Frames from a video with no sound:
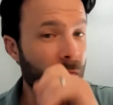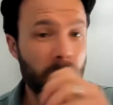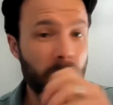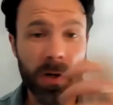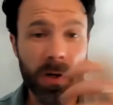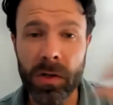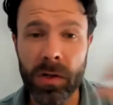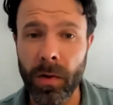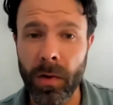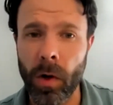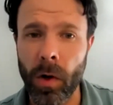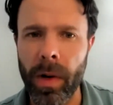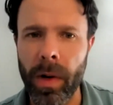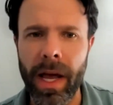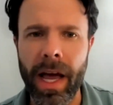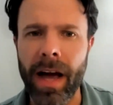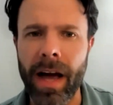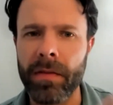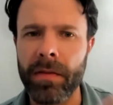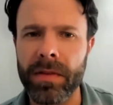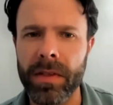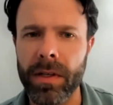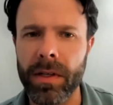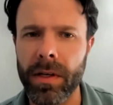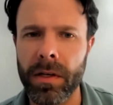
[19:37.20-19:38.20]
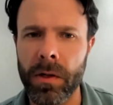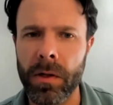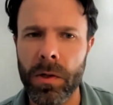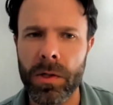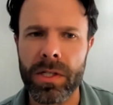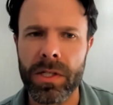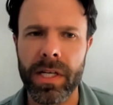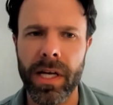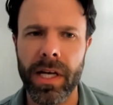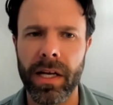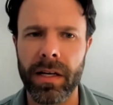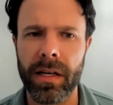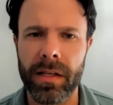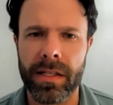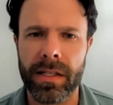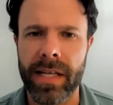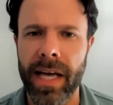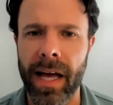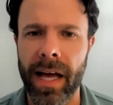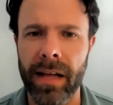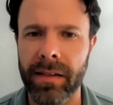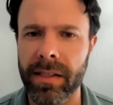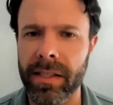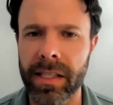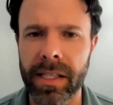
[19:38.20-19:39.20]
First of all, we have to understand the
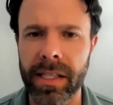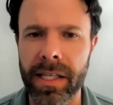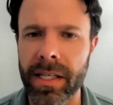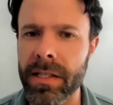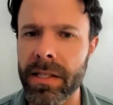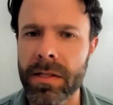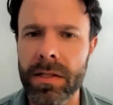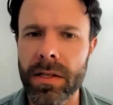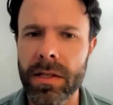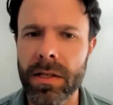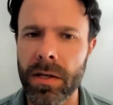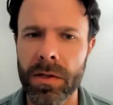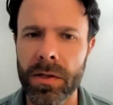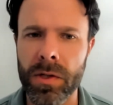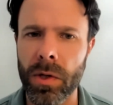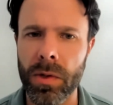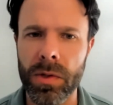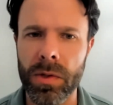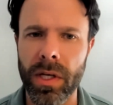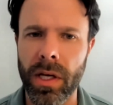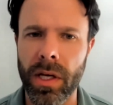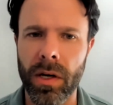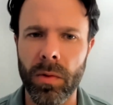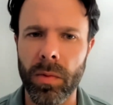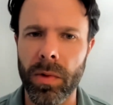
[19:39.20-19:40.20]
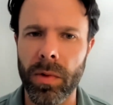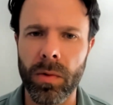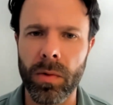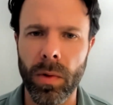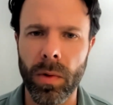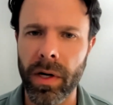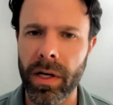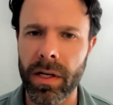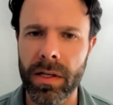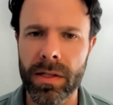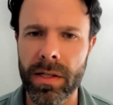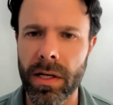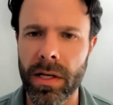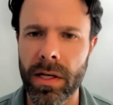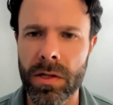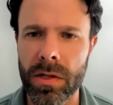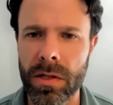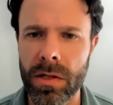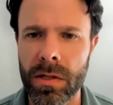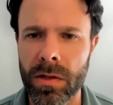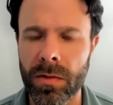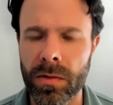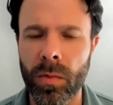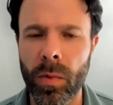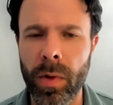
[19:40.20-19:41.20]
talent needs associated with
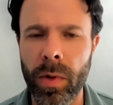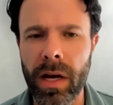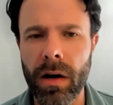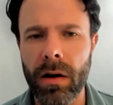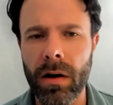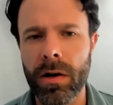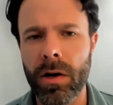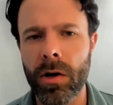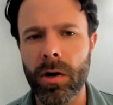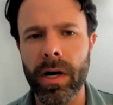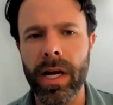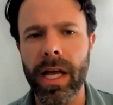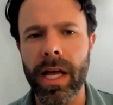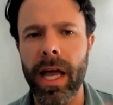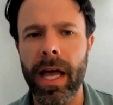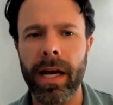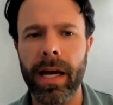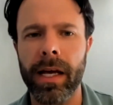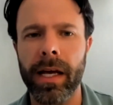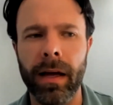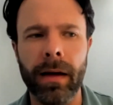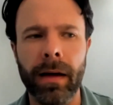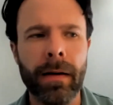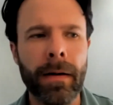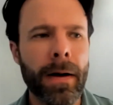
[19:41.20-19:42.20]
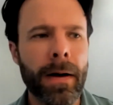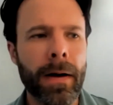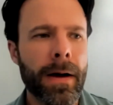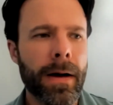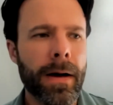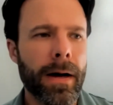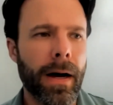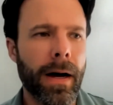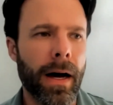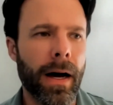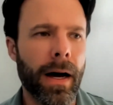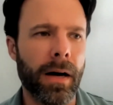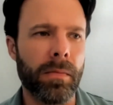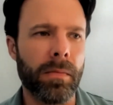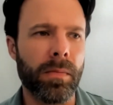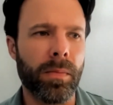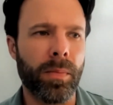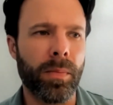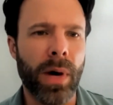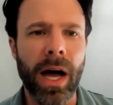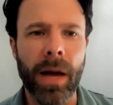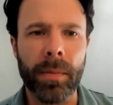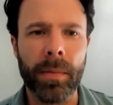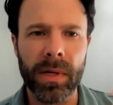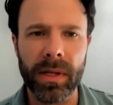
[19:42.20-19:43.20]
organizations. If we are creating
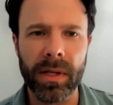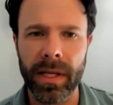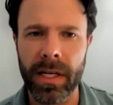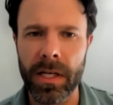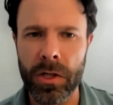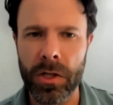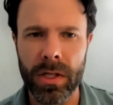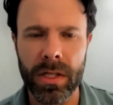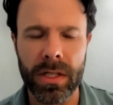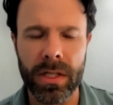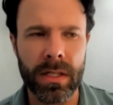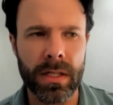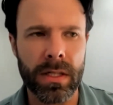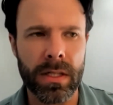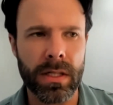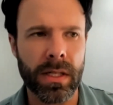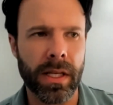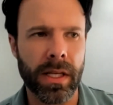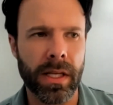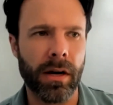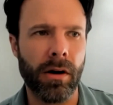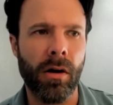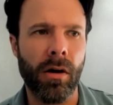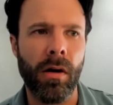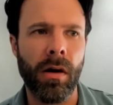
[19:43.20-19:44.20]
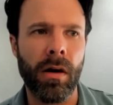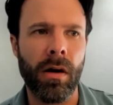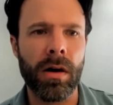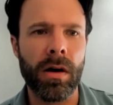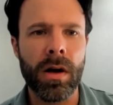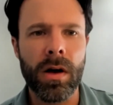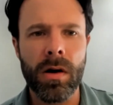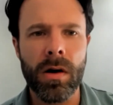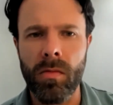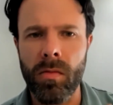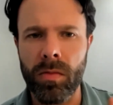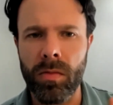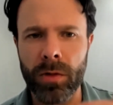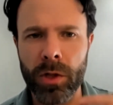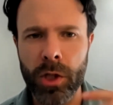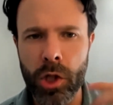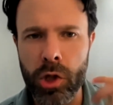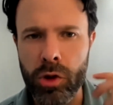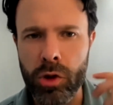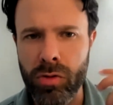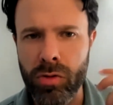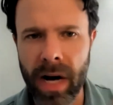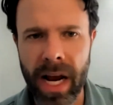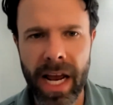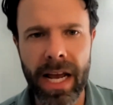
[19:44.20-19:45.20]
populations that are
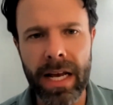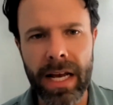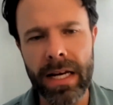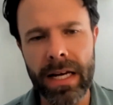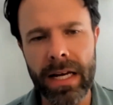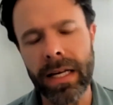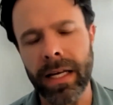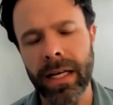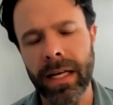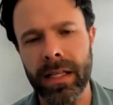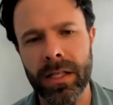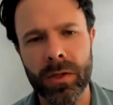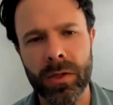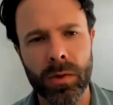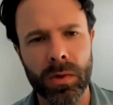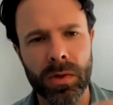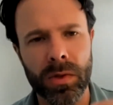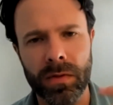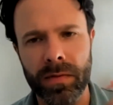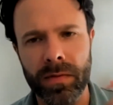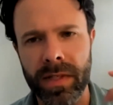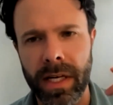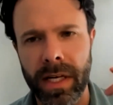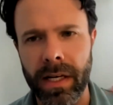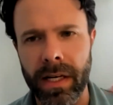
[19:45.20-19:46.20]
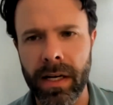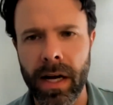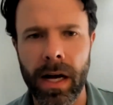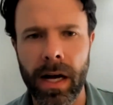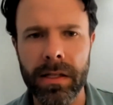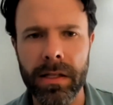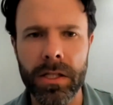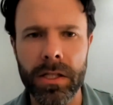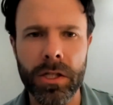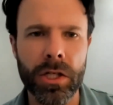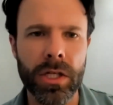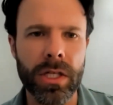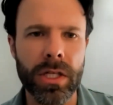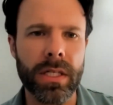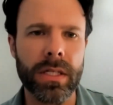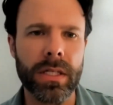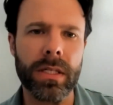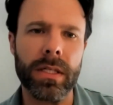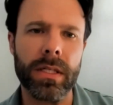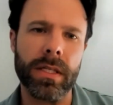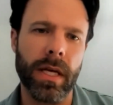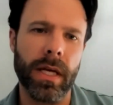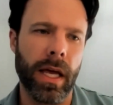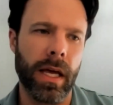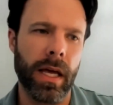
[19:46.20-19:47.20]
trained in the sorts of
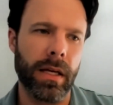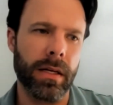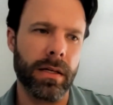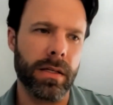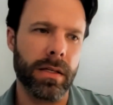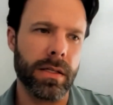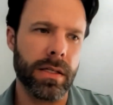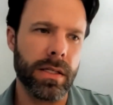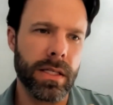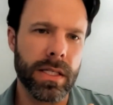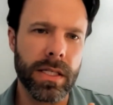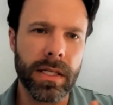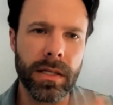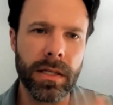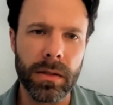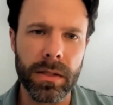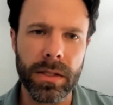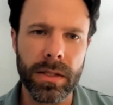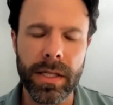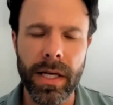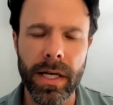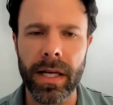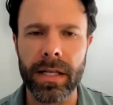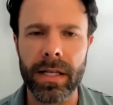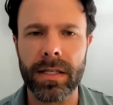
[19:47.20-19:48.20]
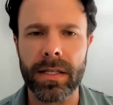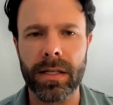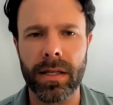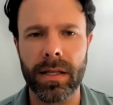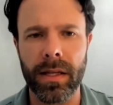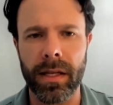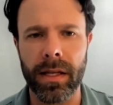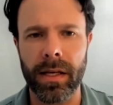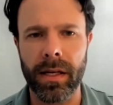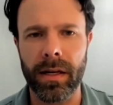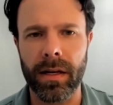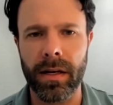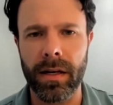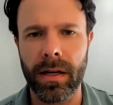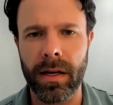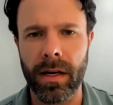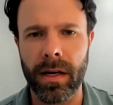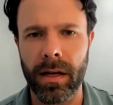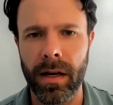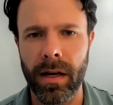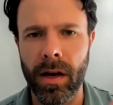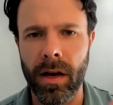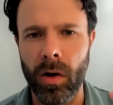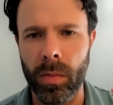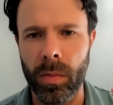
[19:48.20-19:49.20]
technologies and skill sets that
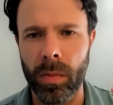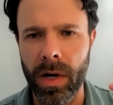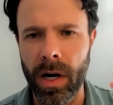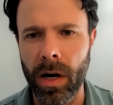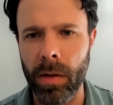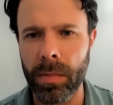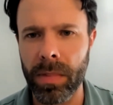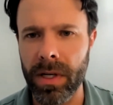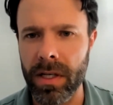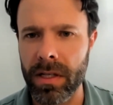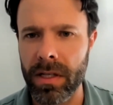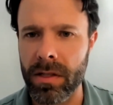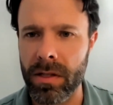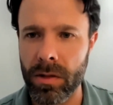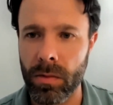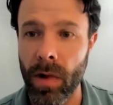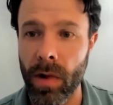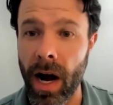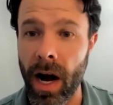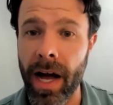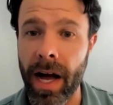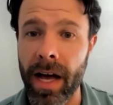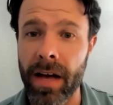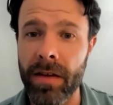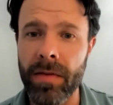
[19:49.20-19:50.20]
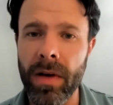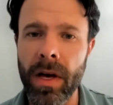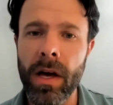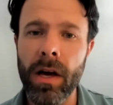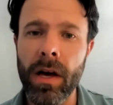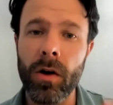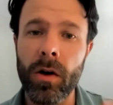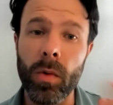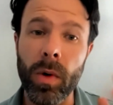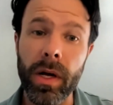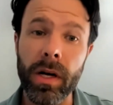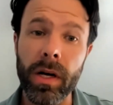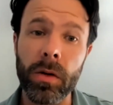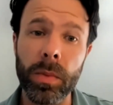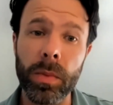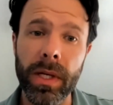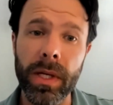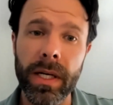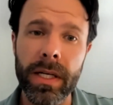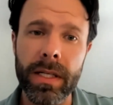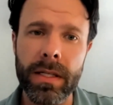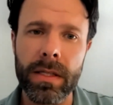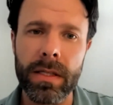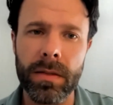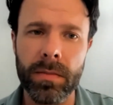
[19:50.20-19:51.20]
can help companies thrive, we're going
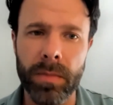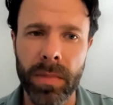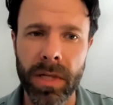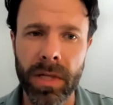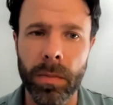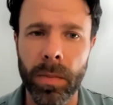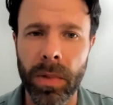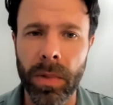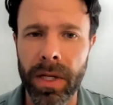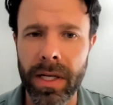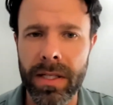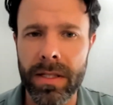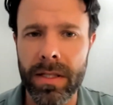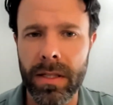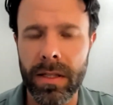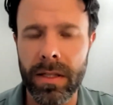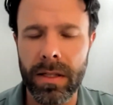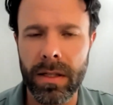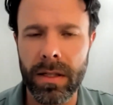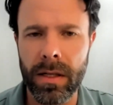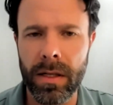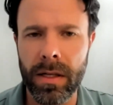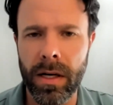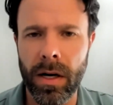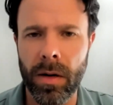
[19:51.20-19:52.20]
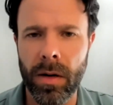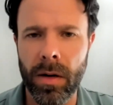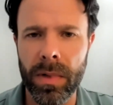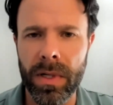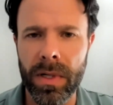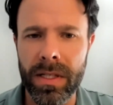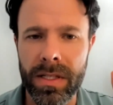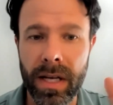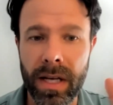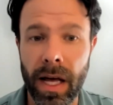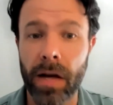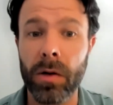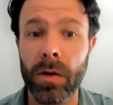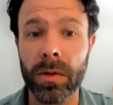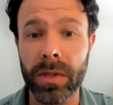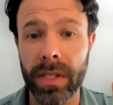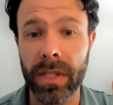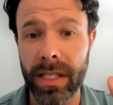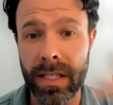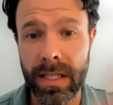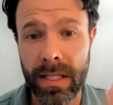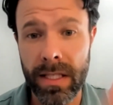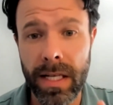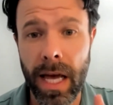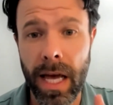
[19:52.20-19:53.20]
to be a place that companies not
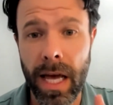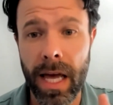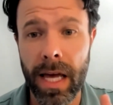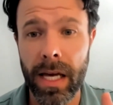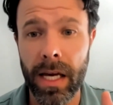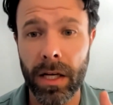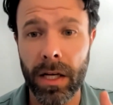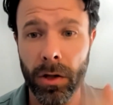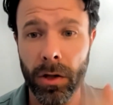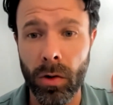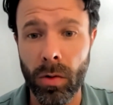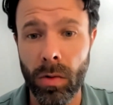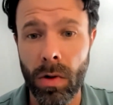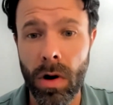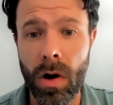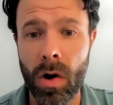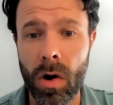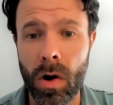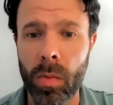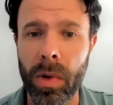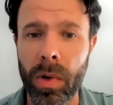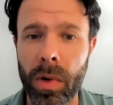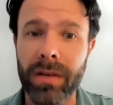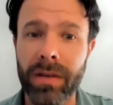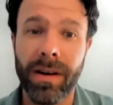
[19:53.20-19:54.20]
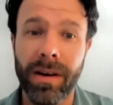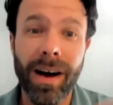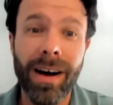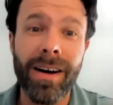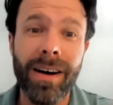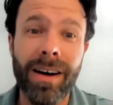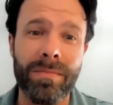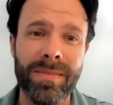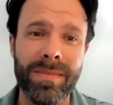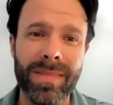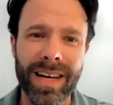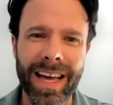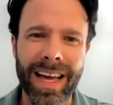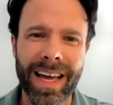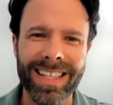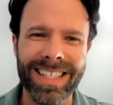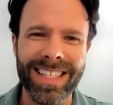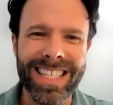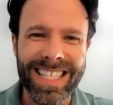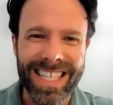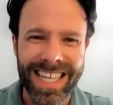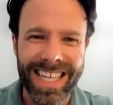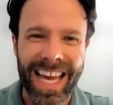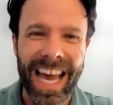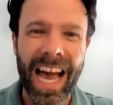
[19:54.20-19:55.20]
only stay and grow, but come and
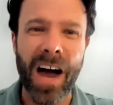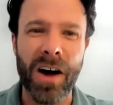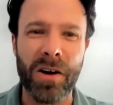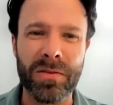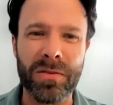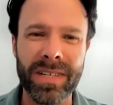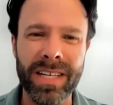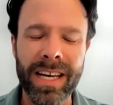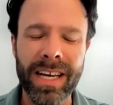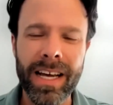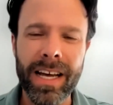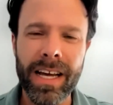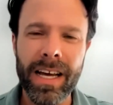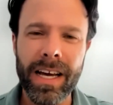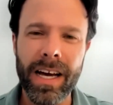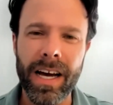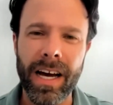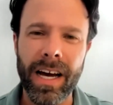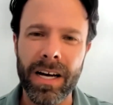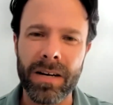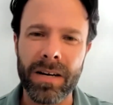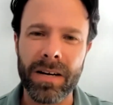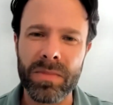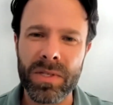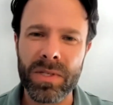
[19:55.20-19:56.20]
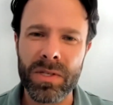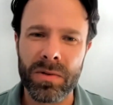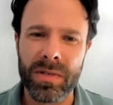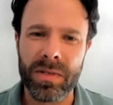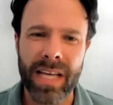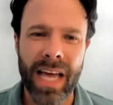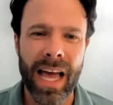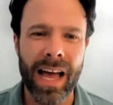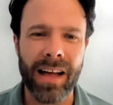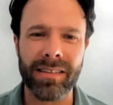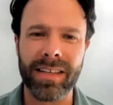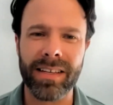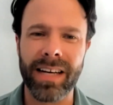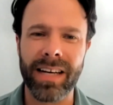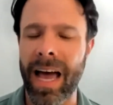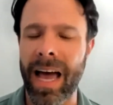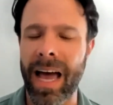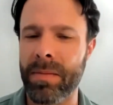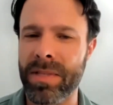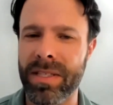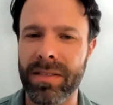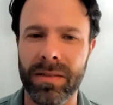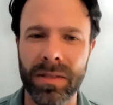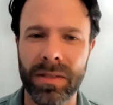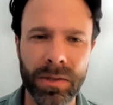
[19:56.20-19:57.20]
seek out. So talent
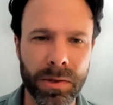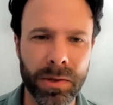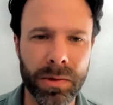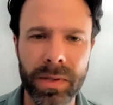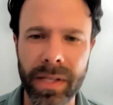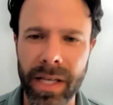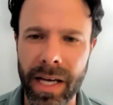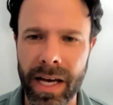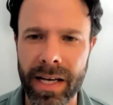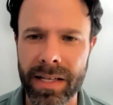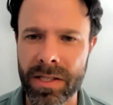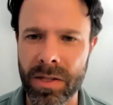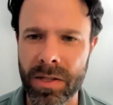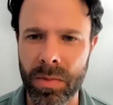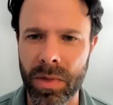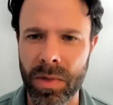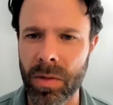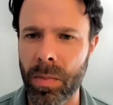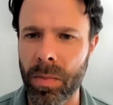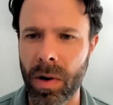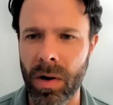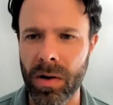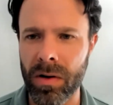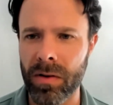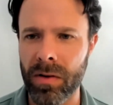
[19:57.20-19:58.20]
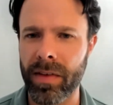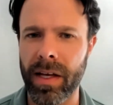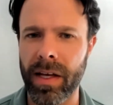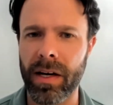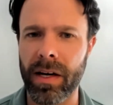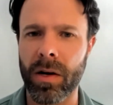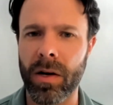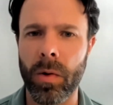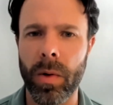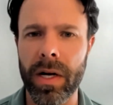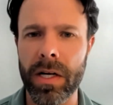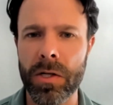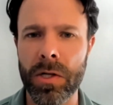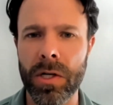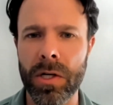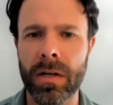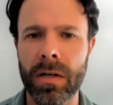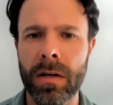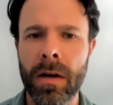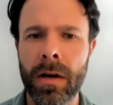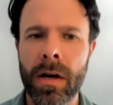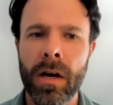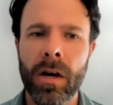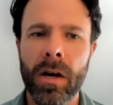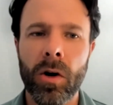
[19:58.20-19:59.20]
absolutely has to be a part of that equation.